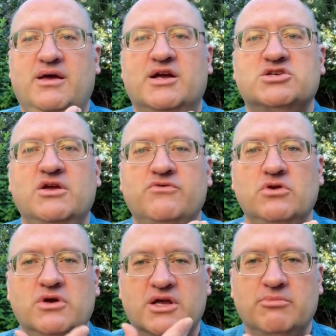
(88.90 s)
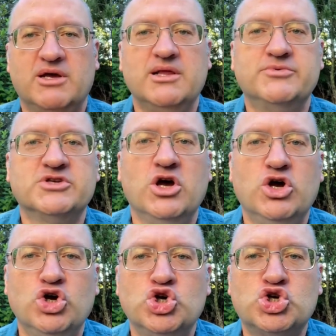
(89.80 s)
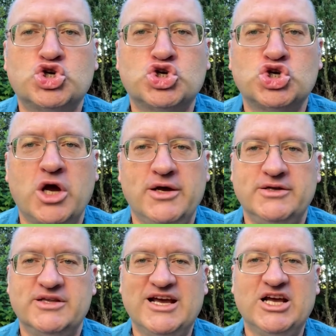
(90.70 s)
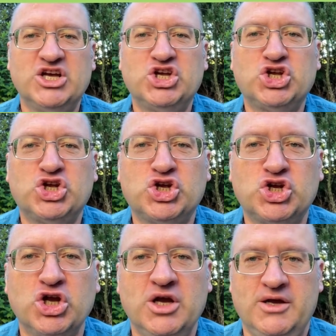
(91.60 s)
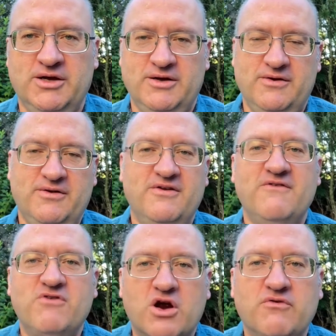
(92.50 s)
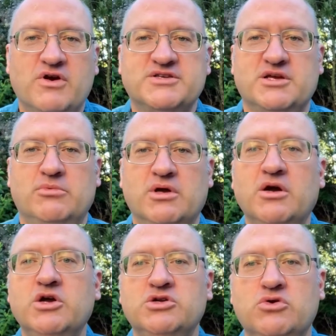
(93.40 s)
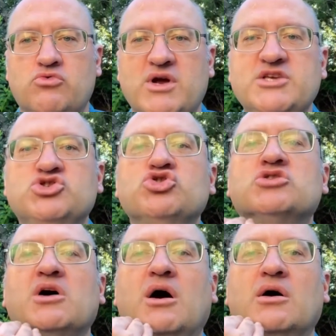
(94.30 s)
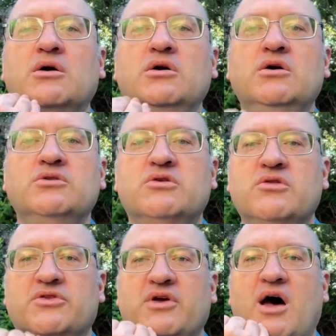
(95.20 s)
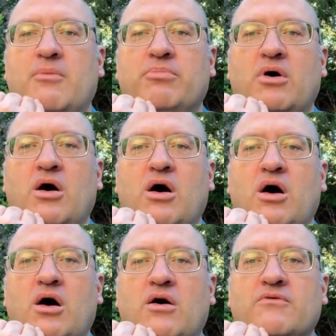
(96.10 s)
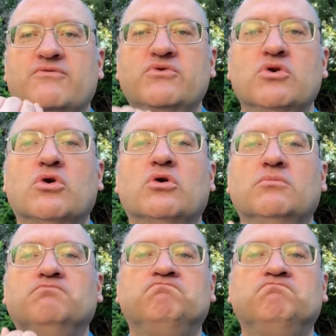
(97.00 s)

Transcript: Actually, if you look at my lips, sh and sh, very, very similar. You raise your tongue to the top of your